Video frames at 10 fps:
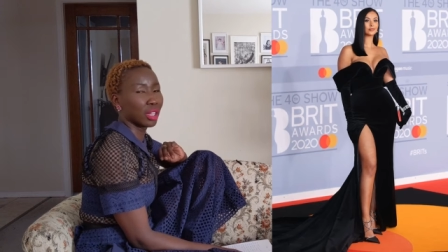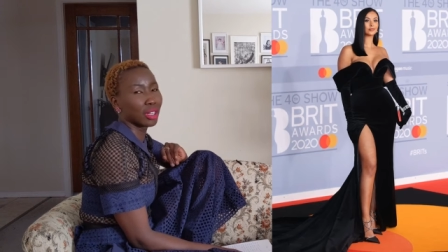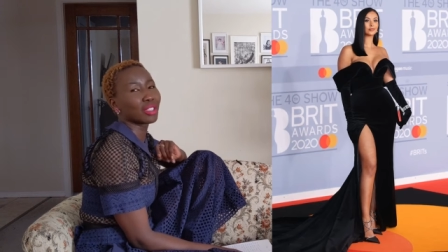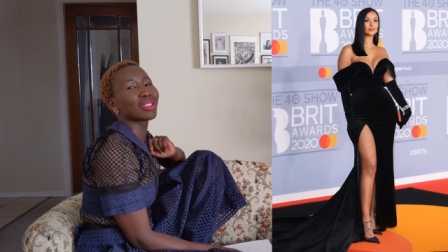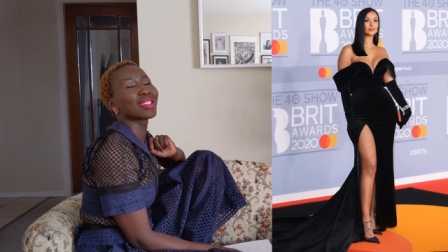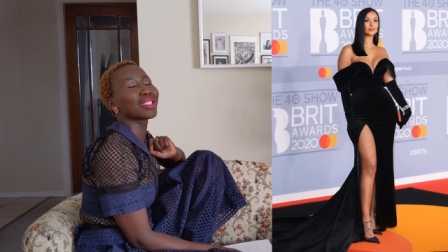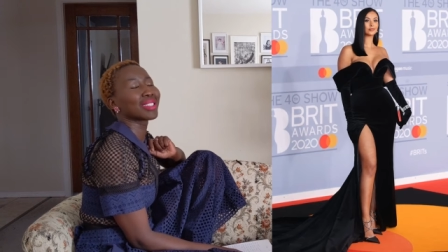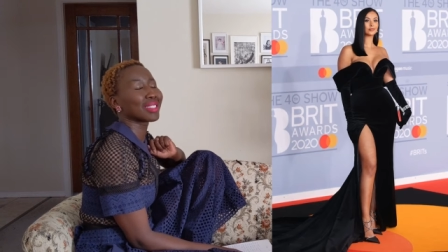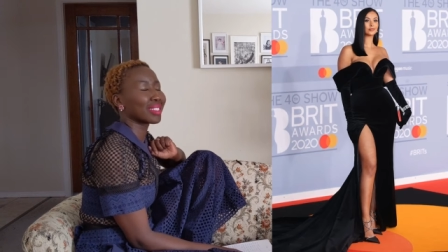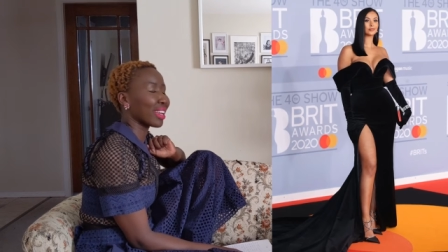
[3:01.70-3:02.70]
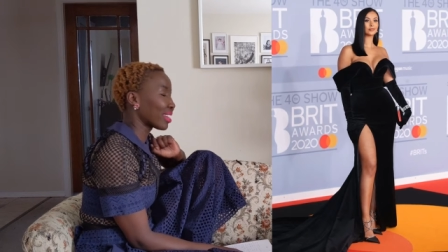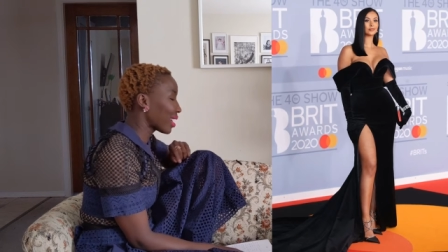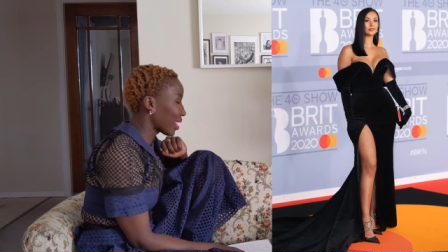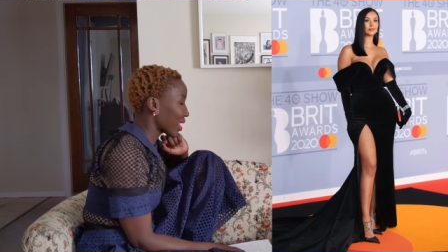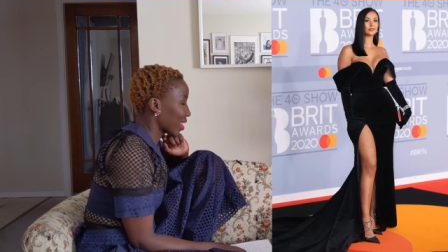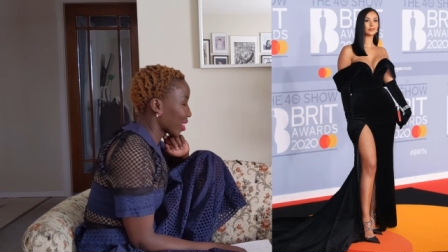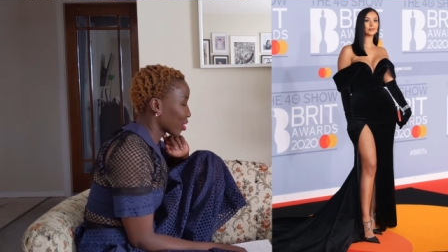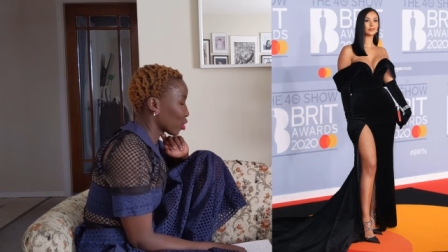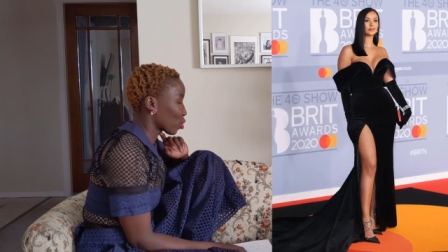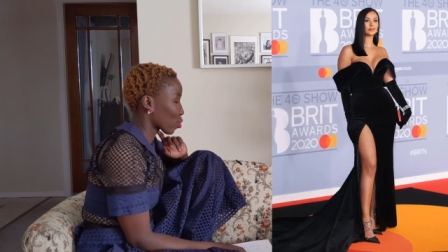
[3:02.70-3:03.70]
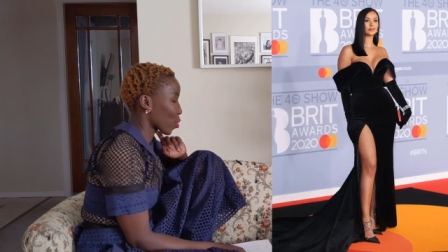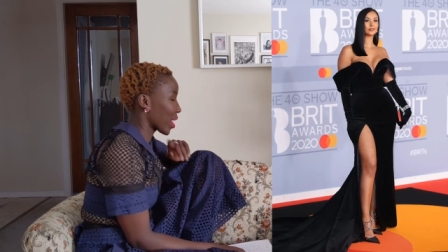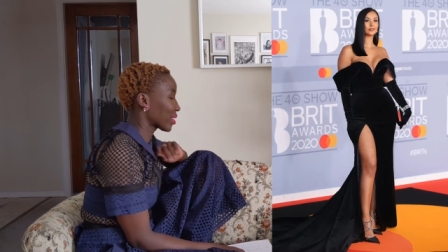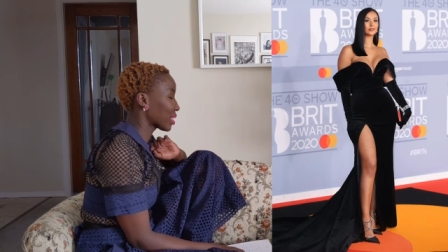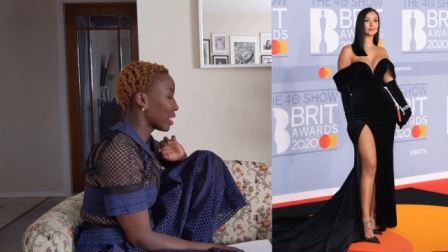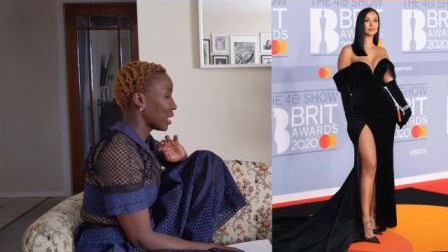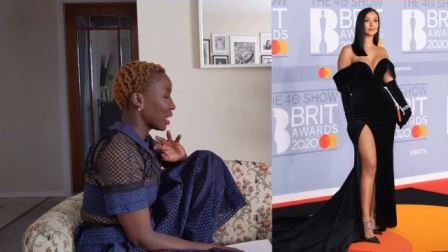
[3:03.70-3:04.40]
looks stunning in this dress.